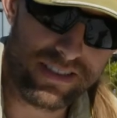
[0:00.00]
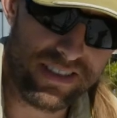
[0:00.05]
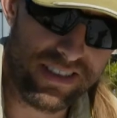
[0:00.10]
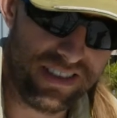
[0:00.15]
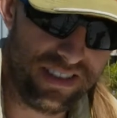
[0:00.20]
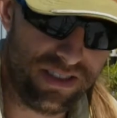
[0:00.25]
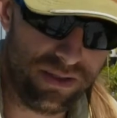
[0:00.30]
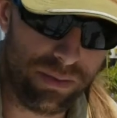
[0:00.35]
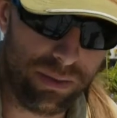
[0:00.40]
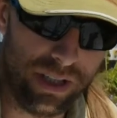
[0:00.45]

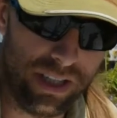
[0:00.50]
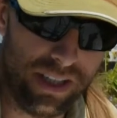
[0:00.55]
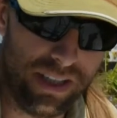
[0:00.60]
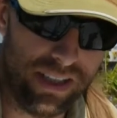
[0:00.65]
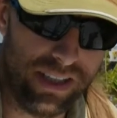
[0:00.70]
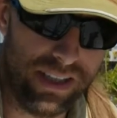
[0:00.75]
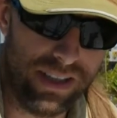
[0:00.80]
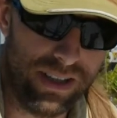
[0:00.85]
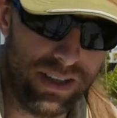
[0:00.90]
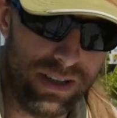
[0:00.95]
This is
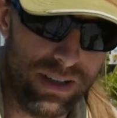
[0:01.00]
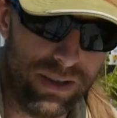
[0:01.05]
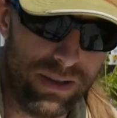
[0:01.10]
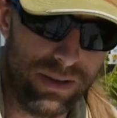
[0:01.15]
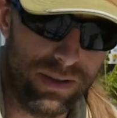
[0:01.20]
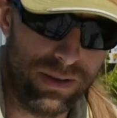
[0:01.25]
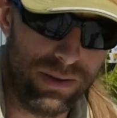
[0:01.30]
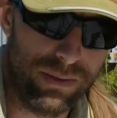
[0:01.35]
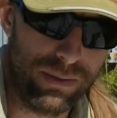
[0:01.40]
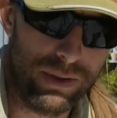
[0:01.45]
where
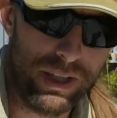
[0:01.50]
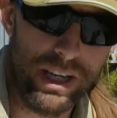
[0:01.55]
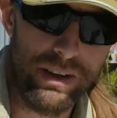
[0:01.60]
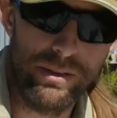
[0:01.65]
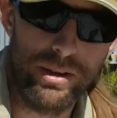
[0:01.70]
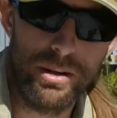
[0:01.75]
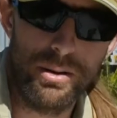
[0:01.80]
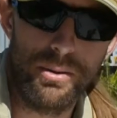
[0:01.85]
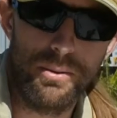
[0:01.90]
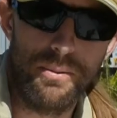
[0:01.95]
our we have
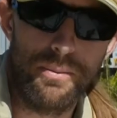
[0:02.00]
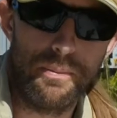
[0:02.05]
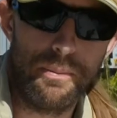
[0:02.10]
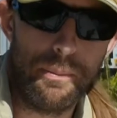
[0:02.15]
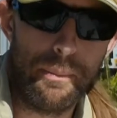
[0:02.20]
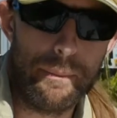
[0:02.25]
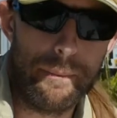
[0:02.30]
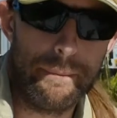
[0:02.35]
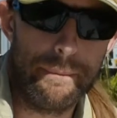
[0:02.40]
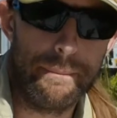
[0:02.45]
our
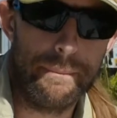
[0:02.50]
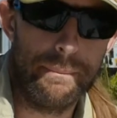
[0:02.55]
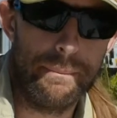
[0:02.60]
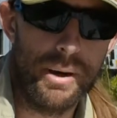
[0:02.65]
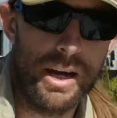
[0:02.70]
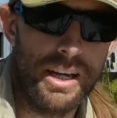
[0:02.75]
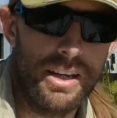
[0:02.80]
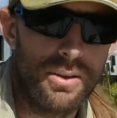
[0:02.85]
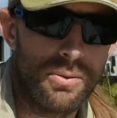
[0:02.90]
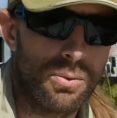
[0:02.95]

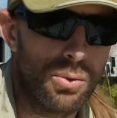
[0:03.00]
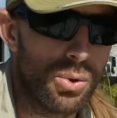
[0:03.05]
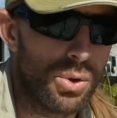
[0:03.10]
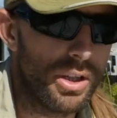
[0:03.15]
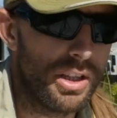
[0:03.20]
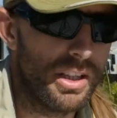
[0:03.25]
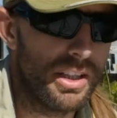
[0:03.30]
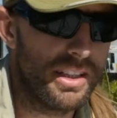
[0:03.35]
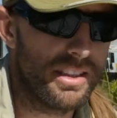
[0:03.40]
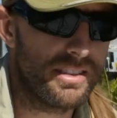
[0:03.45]
main
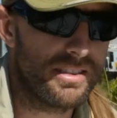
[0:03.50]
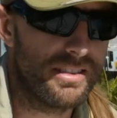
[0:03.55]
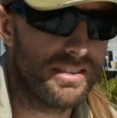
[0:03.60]
water leaks.